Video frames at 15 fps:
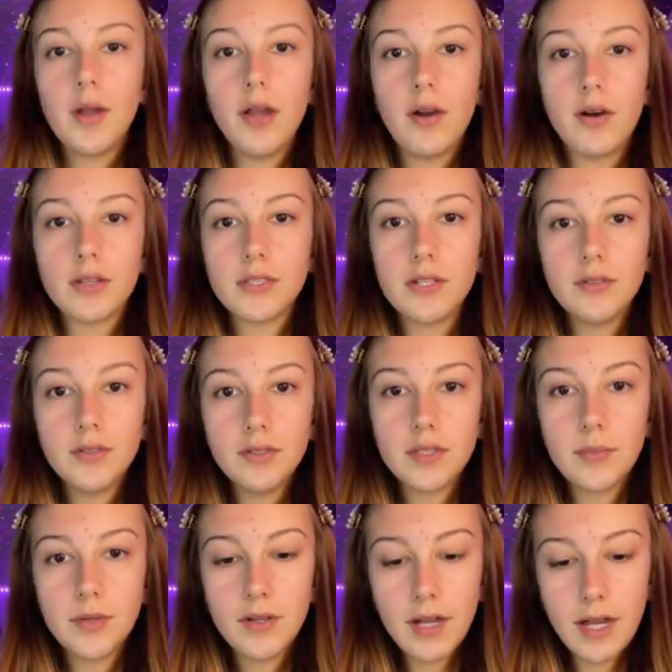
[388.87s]
Okay, also, do
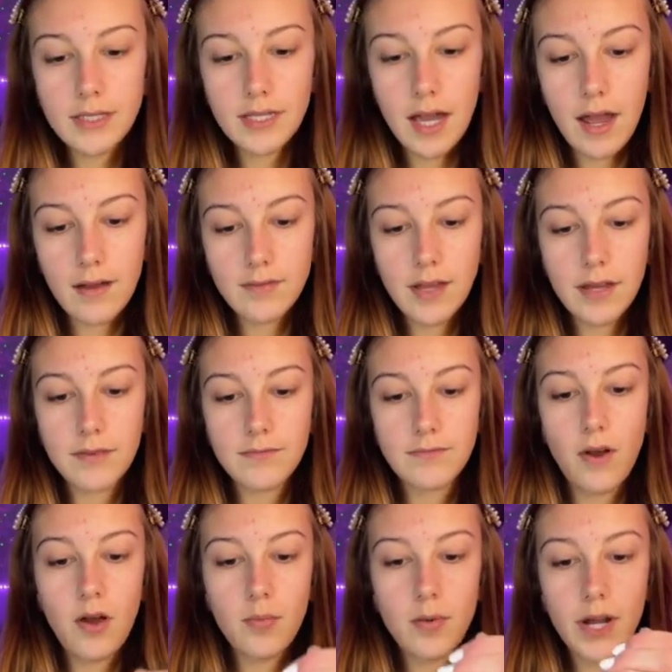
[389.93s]
some of you guys have, like,
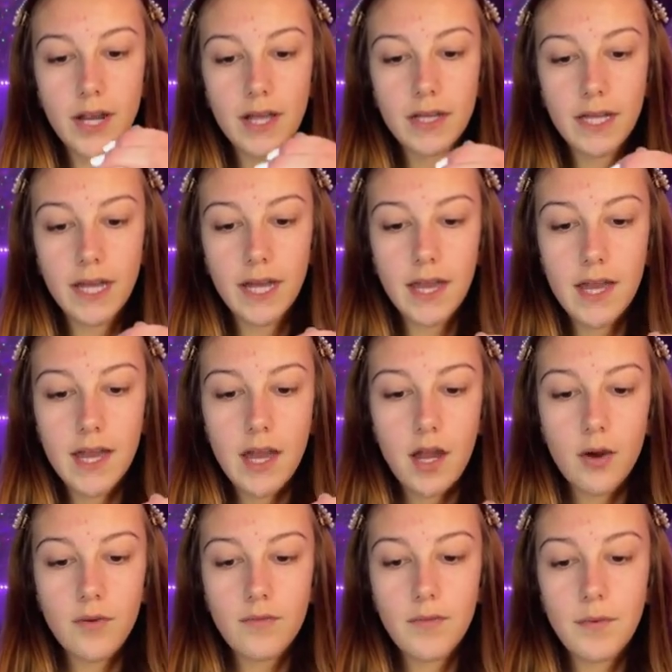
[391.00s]
fall break? Like,
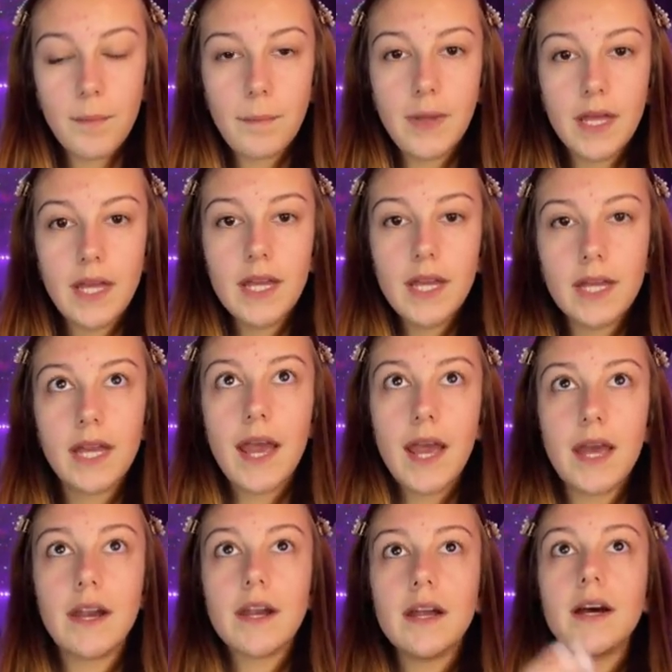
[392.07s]
for me, in
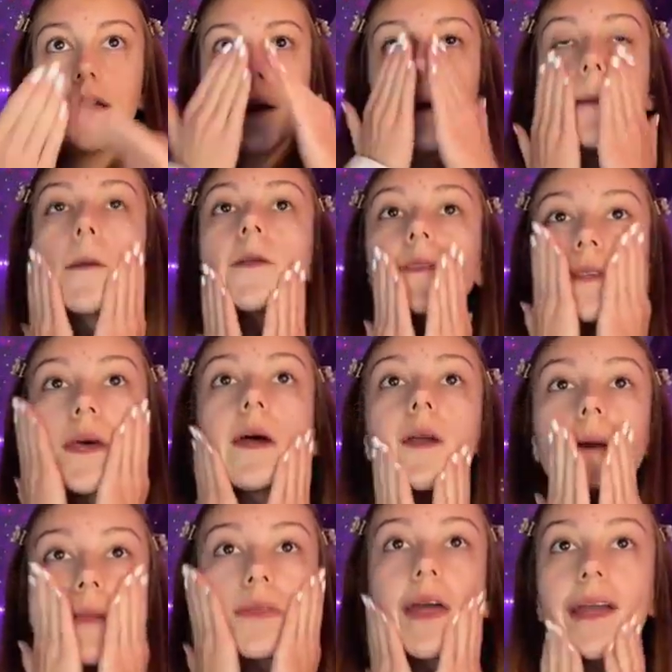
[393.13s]
Canada, it's,
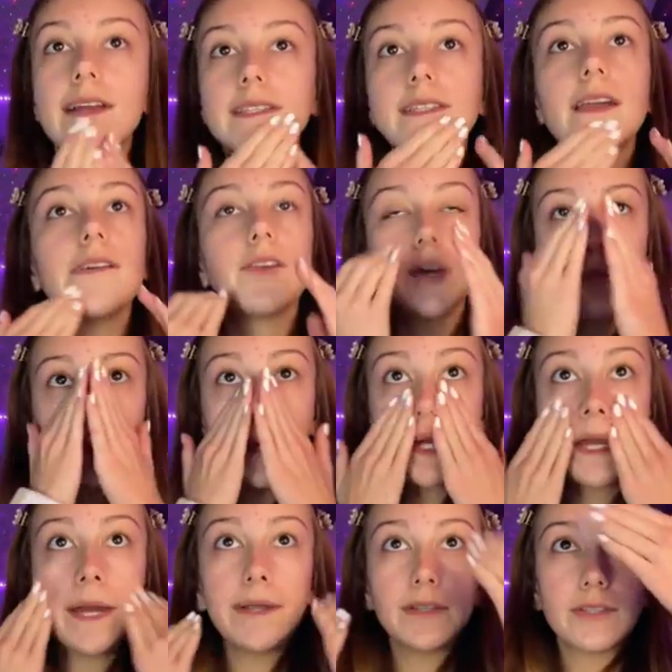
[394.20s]
like, Thanksgiving
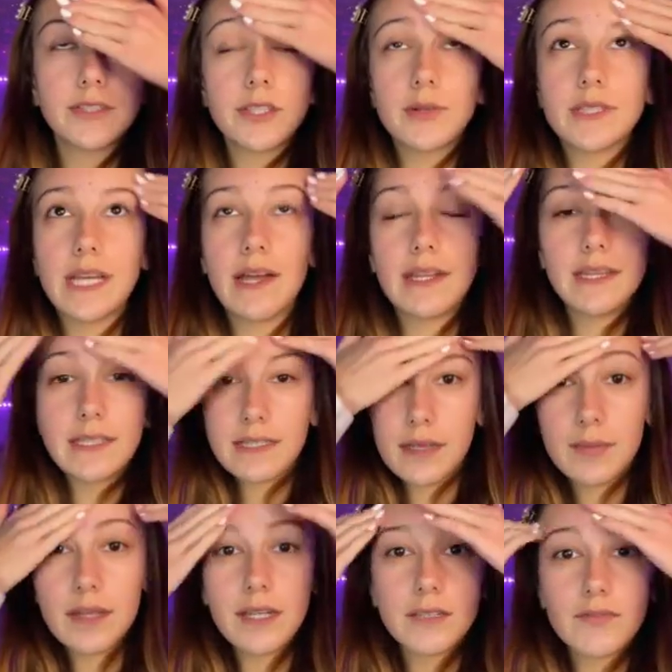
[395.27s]
weekend. So, is that, like, the
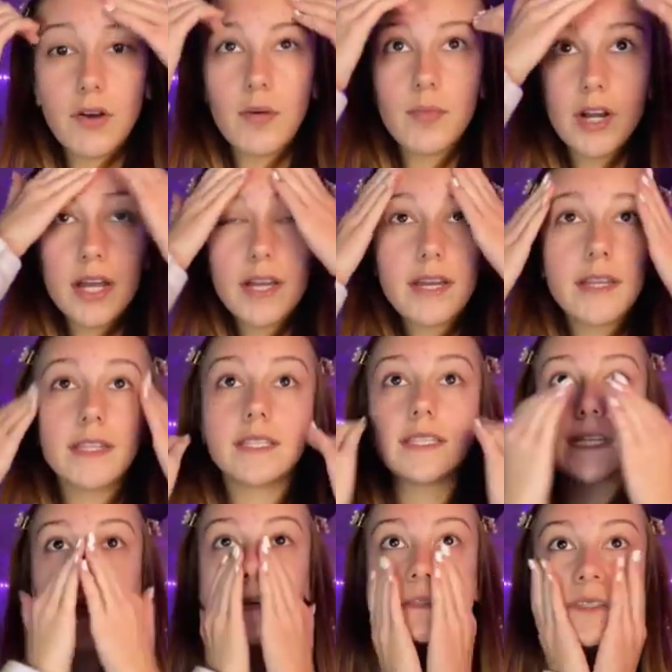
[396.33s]
same thing as fall break in the
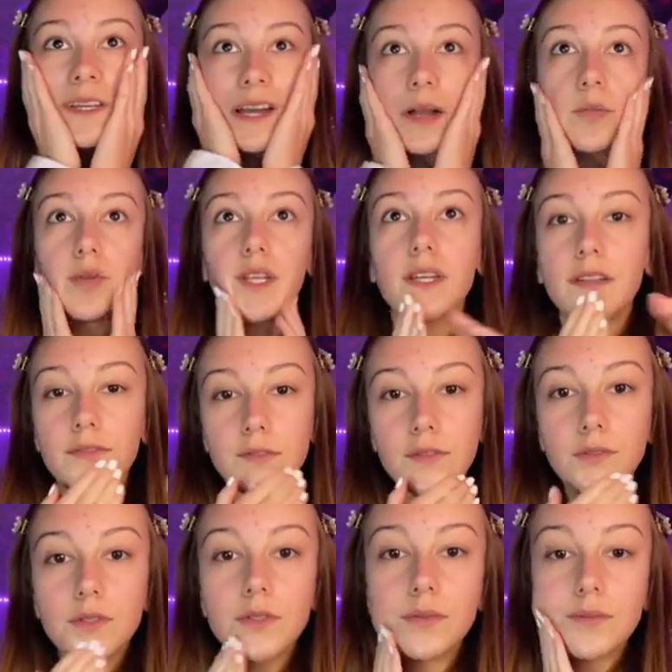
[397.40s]
States? Like, I'm really
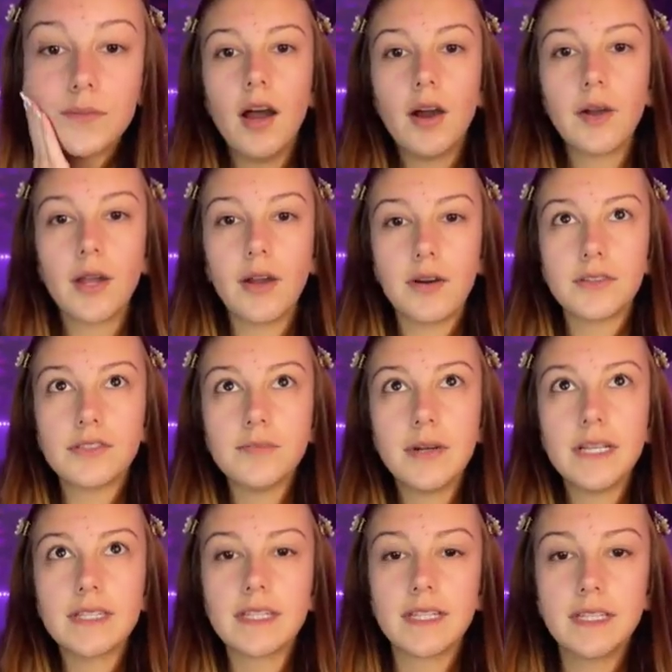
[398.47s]
confused. Okay, also,
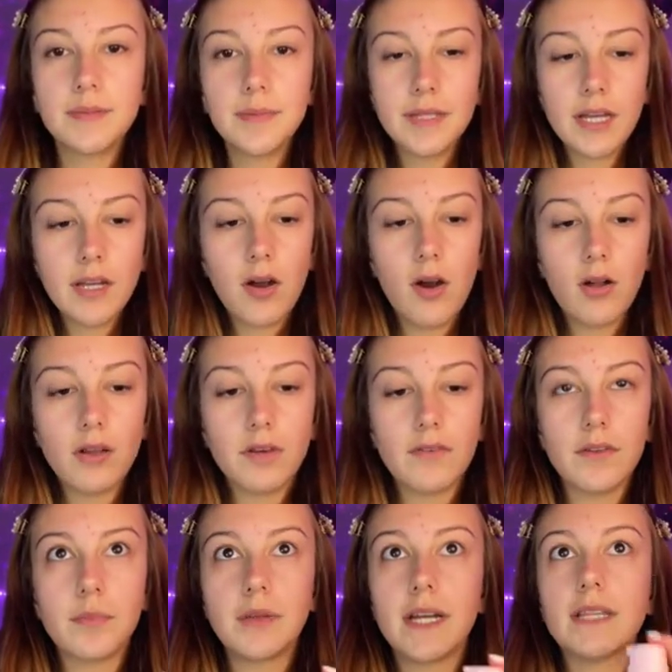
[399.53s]
my skin's been, like, all
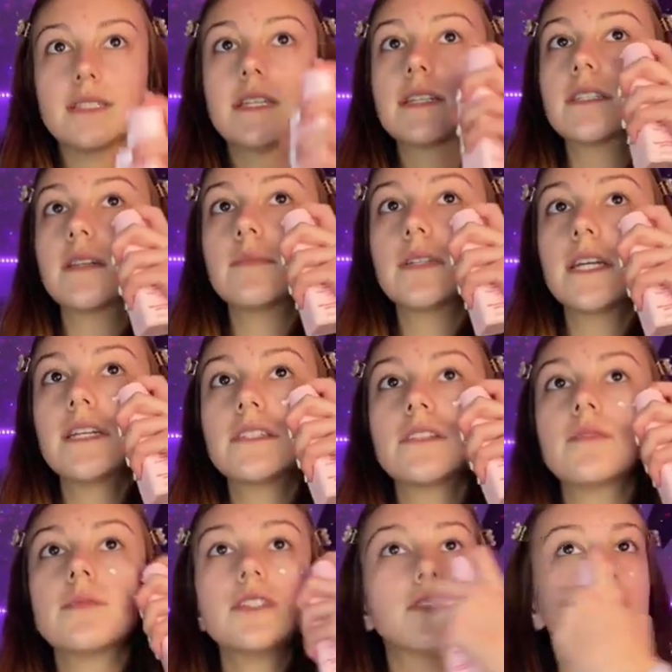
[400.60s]
over the place. Like, some
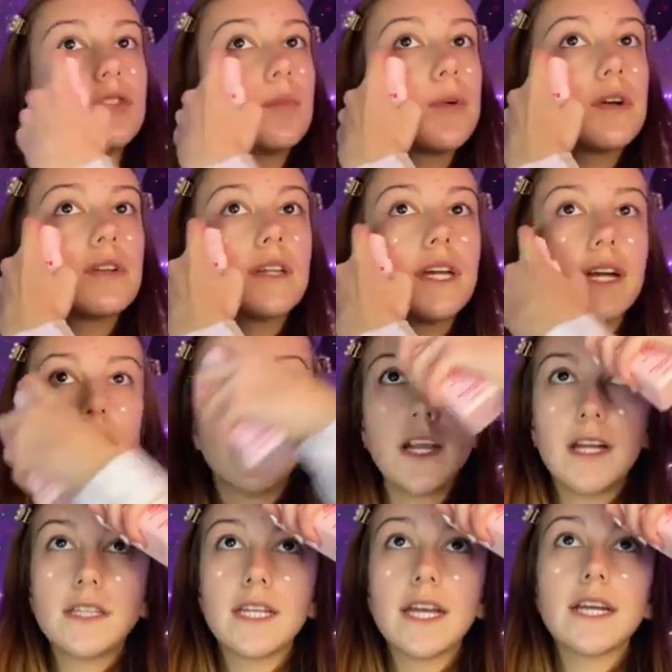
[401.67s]
days, it'll be super clear.
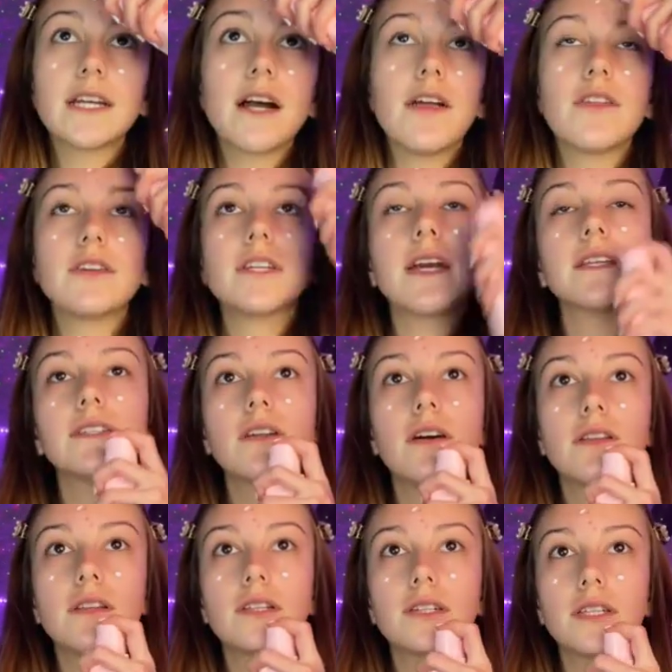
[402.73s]
And, like, other days,
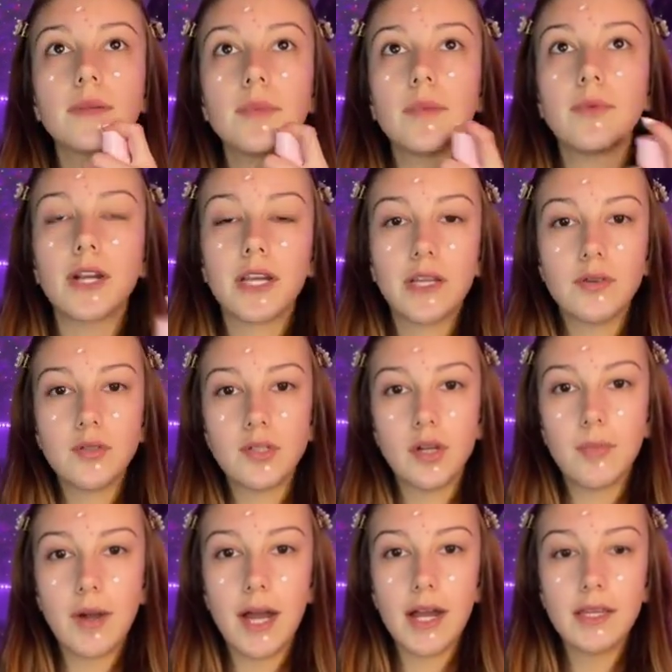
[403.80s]
it'll literally be breaking out
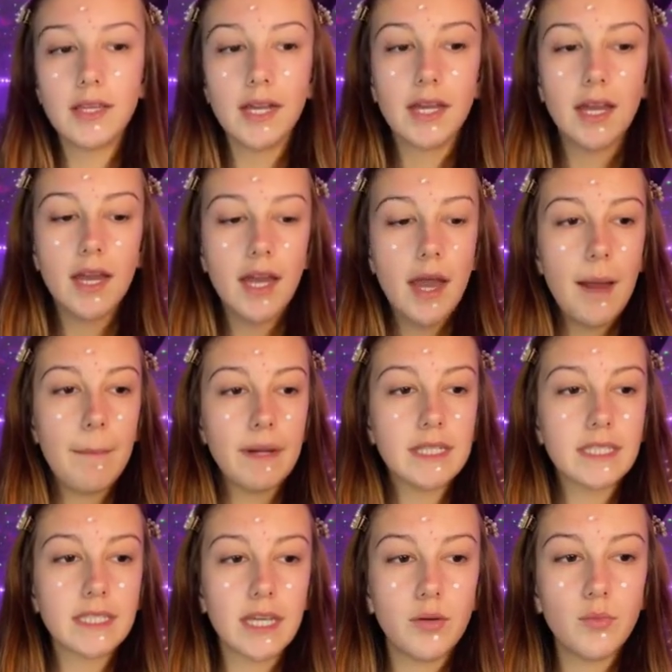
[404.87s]
so bad. Like,
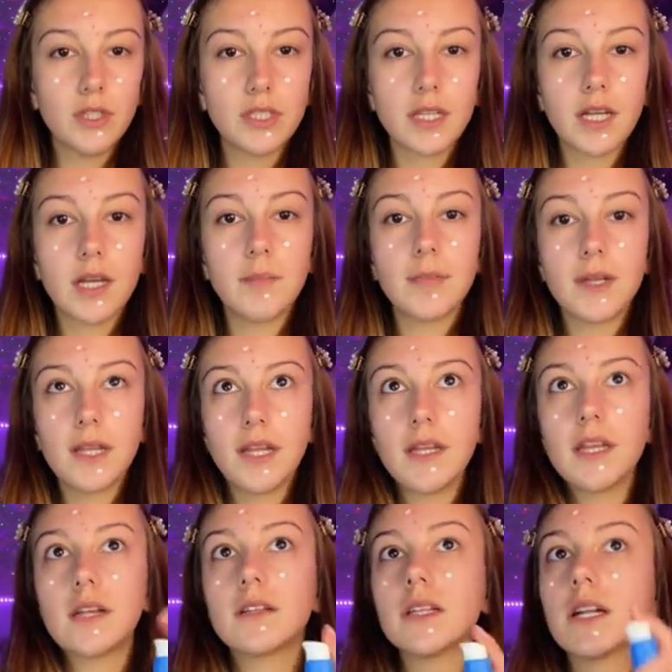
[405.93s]
my skin was
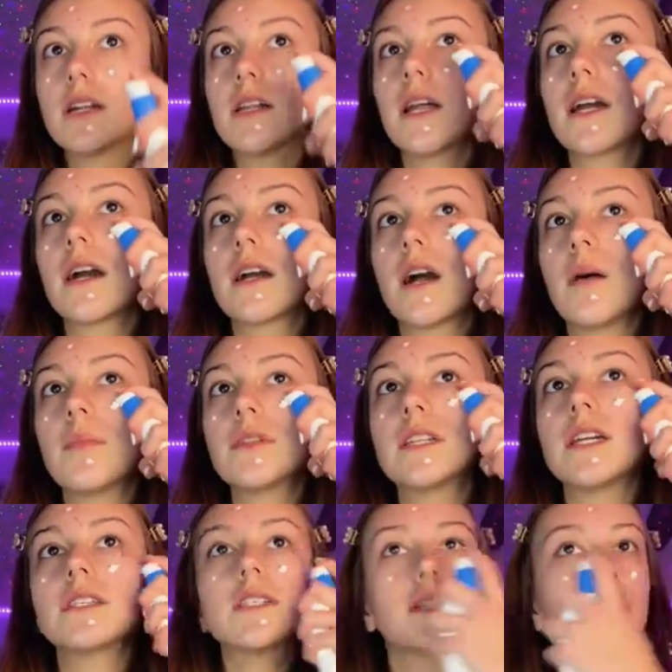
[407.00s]
completely clear, like, a
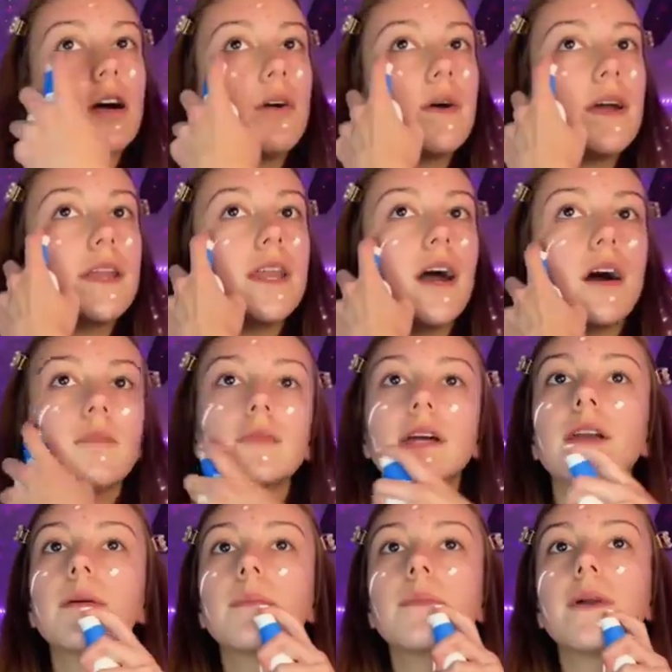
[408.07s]
couple days ago. And now I'm,
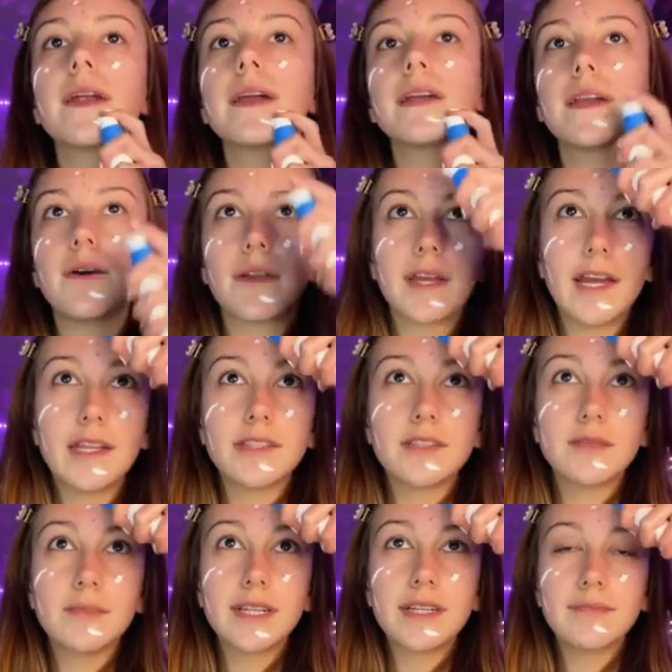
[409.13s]
like, breaking out again.
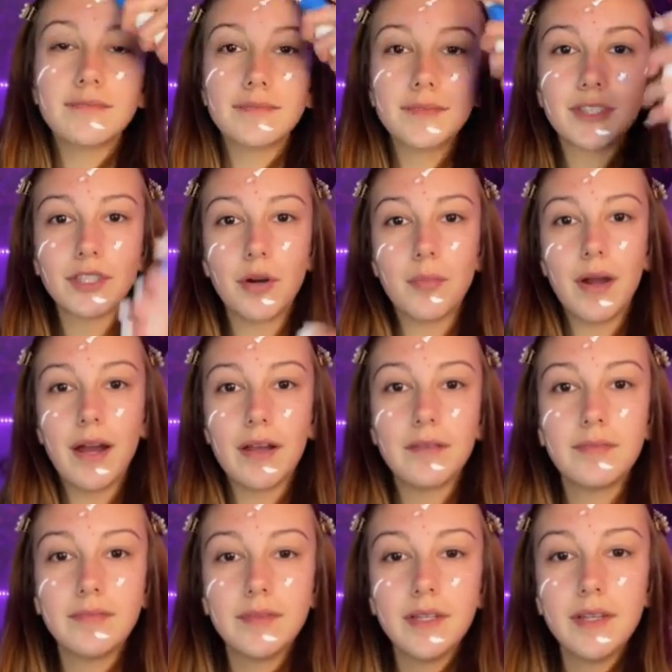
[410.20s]
So, I'm, like, so
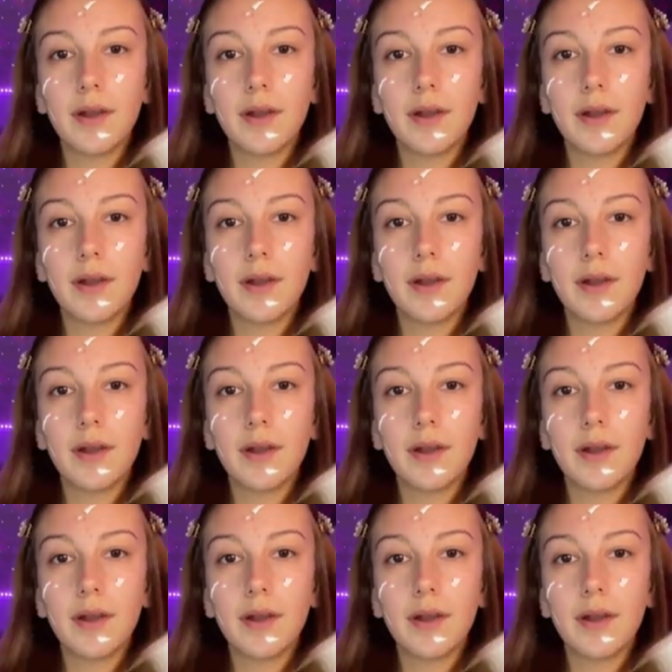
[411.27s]
mad.